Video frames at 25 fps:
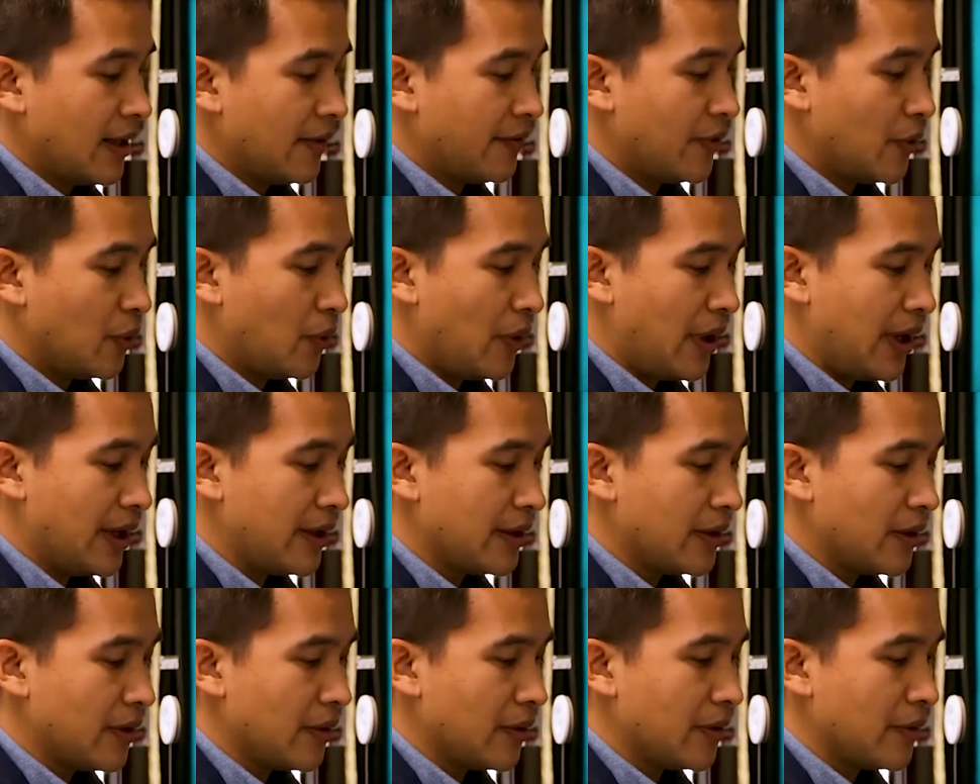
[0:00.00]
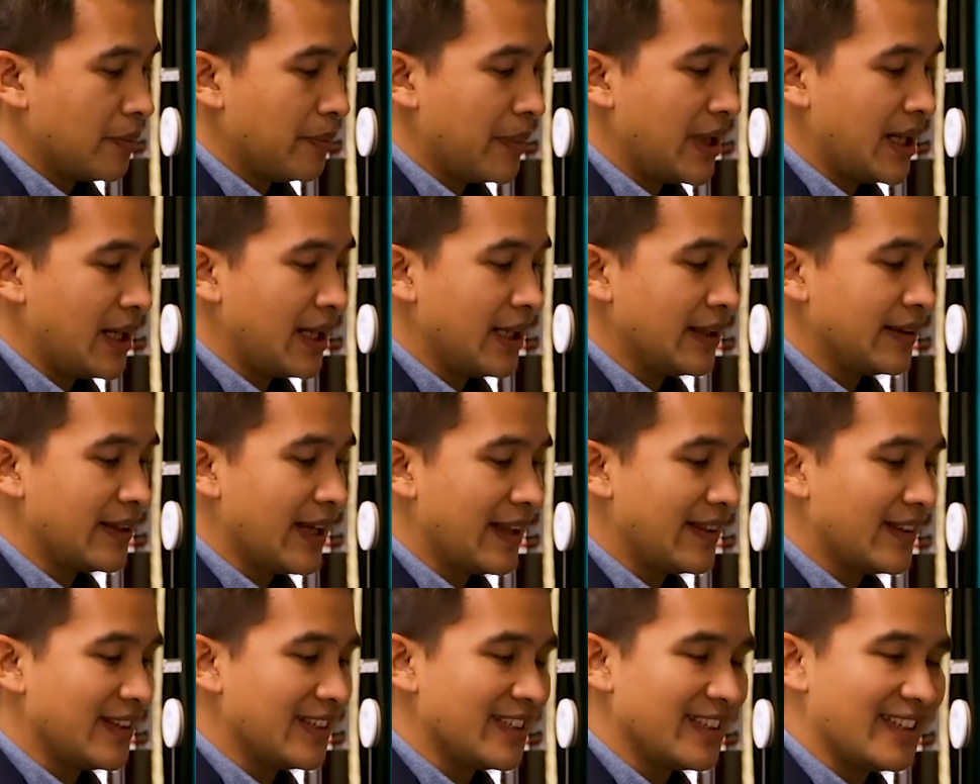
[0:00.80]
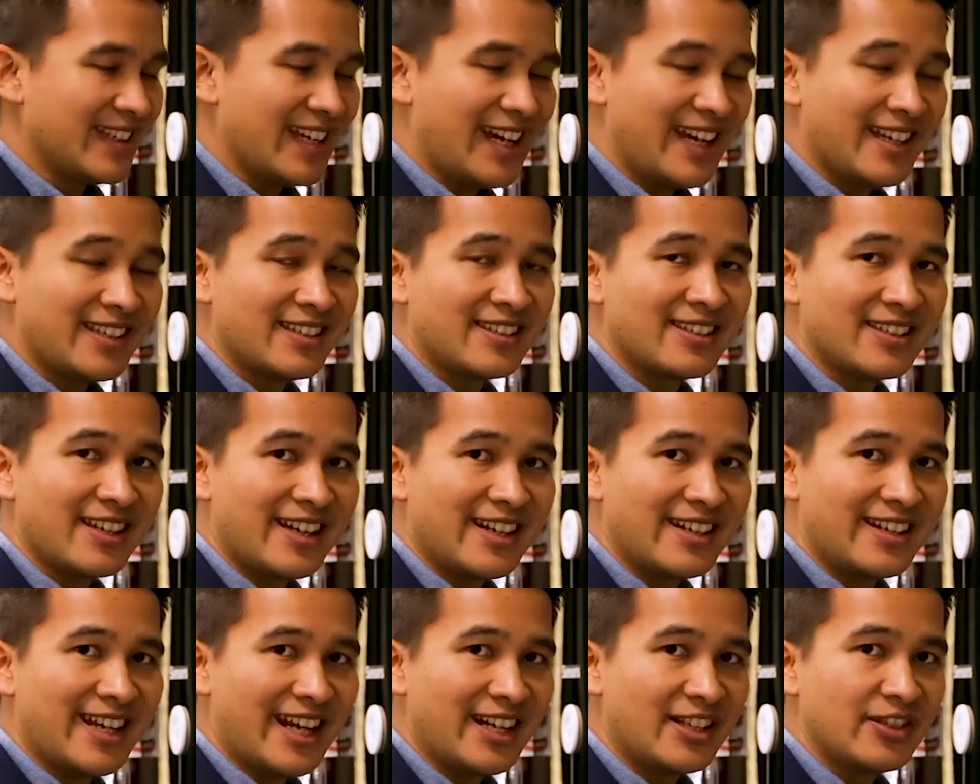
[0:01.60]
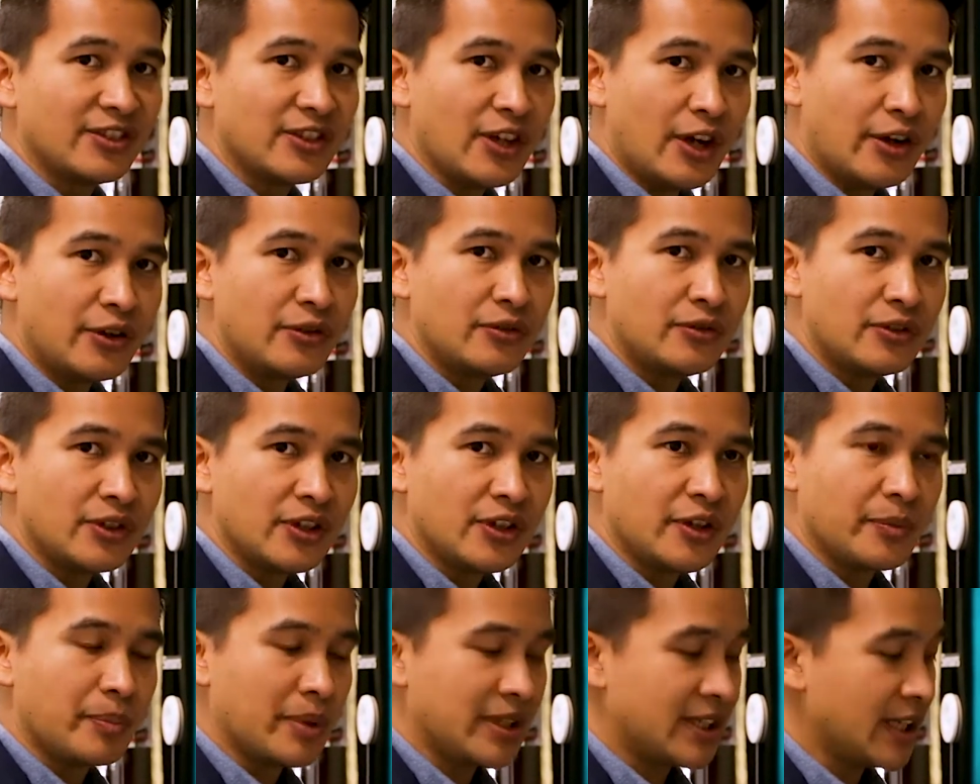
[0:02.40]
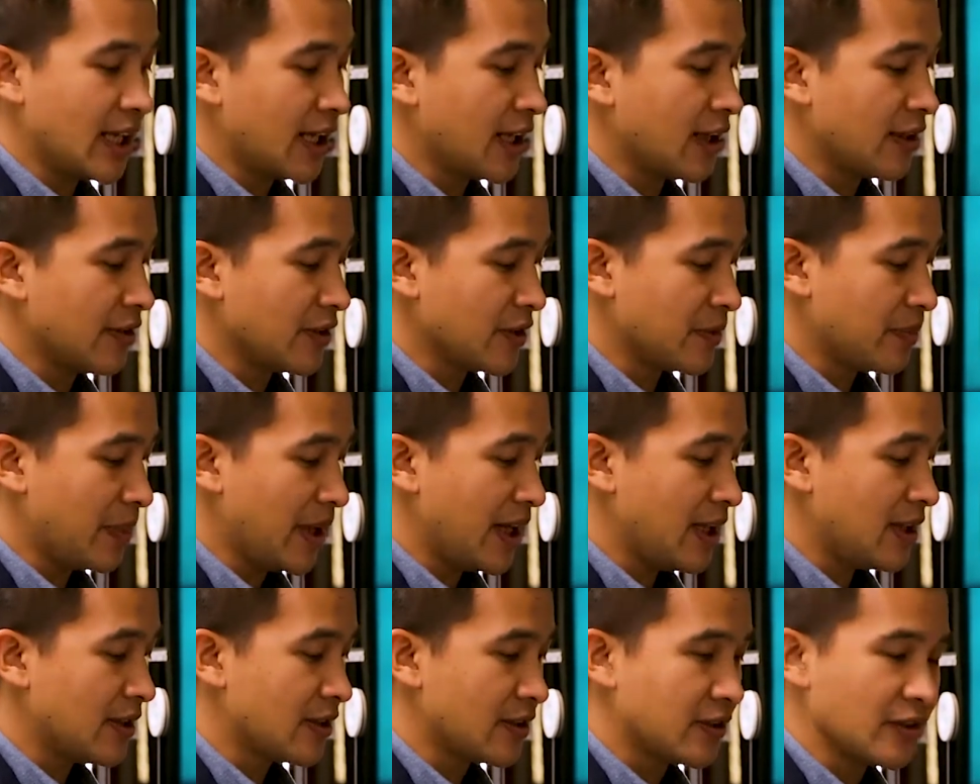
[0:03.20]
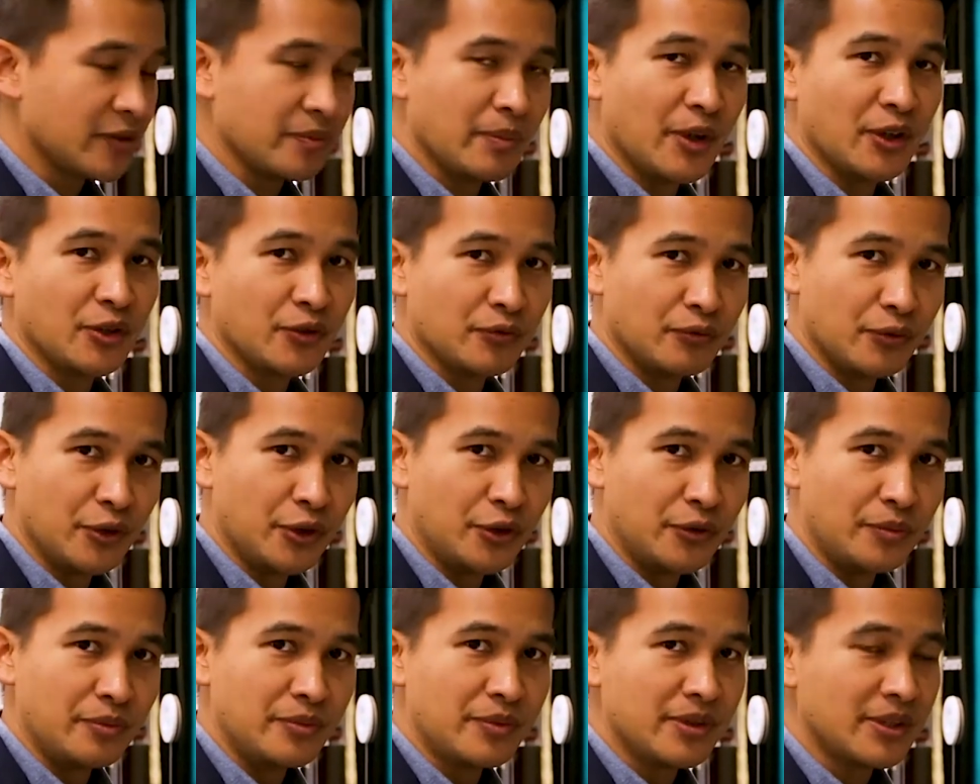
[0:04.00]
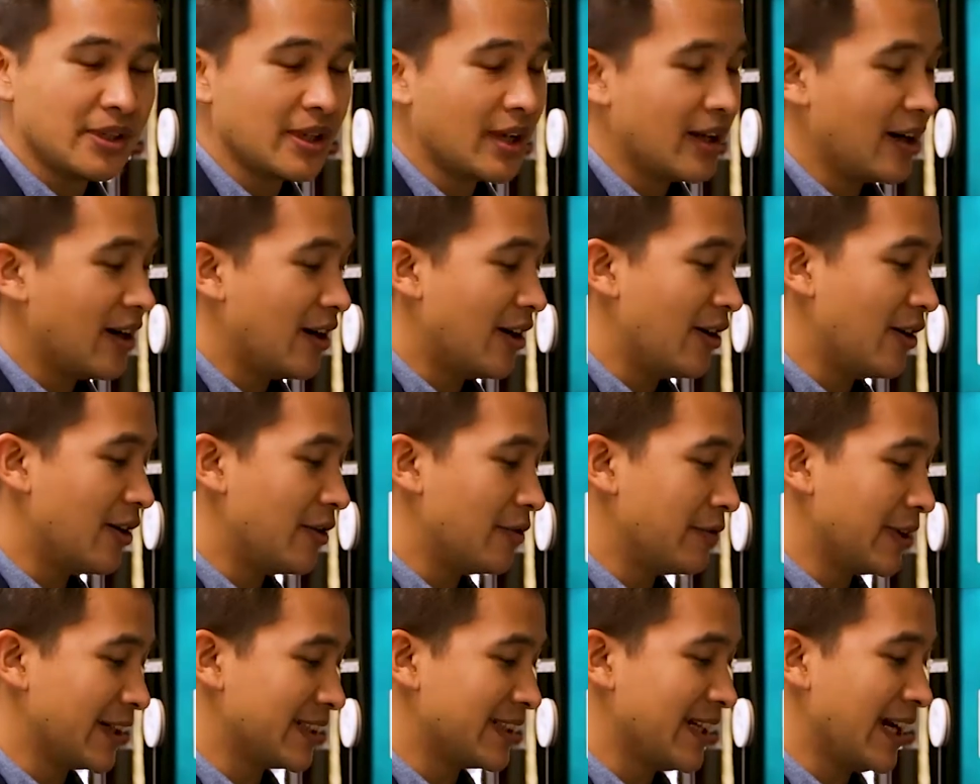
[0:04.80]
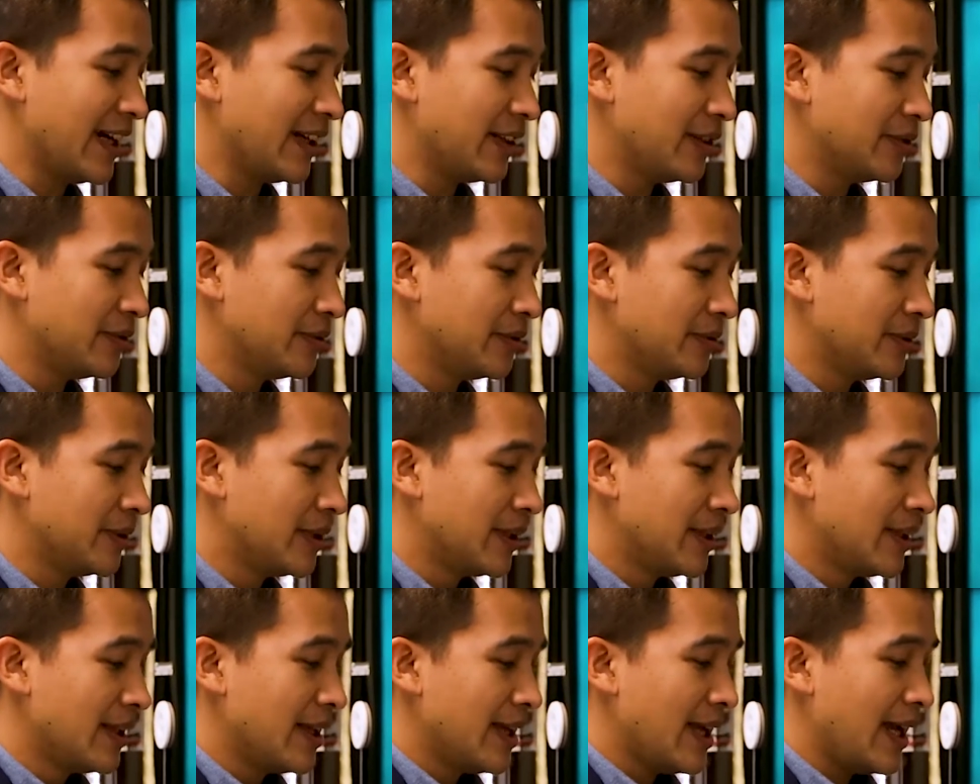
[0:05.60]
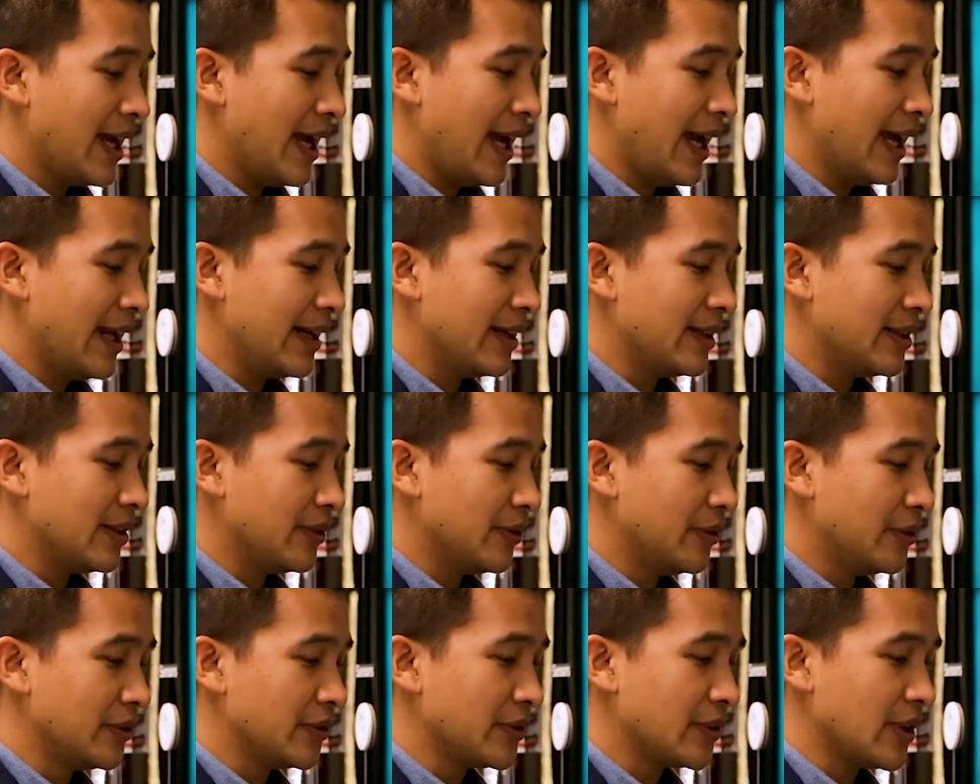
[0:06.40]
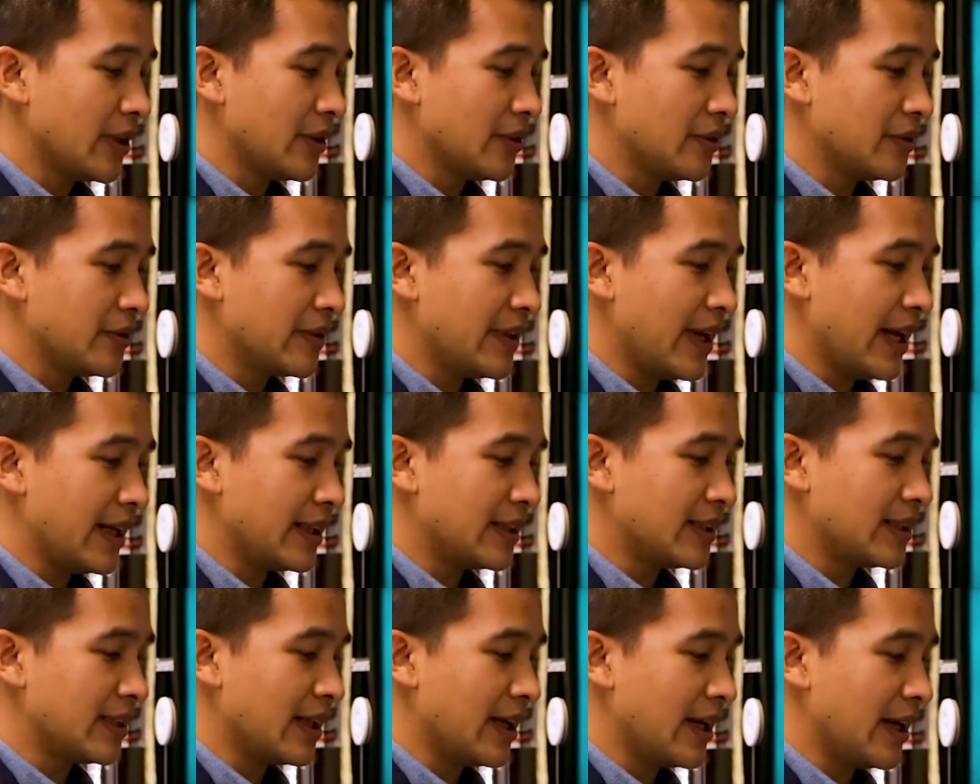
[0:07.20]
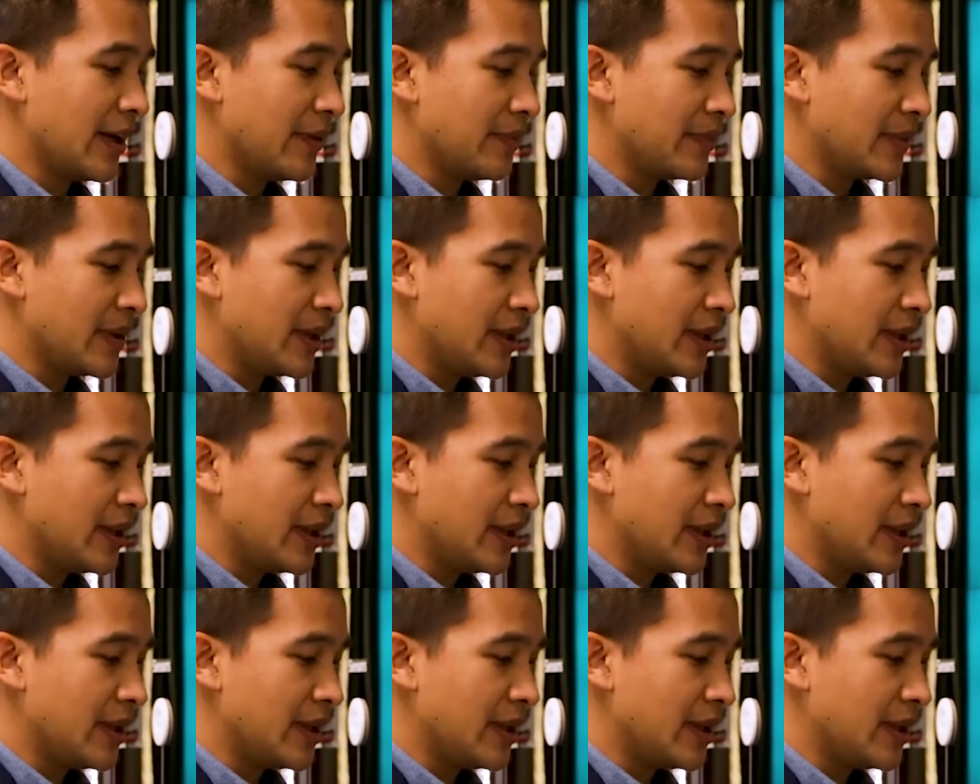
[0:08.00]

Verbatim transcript: for one, meaning that there's less dead zones in a particular space because most rooms are rectangle, and also that um,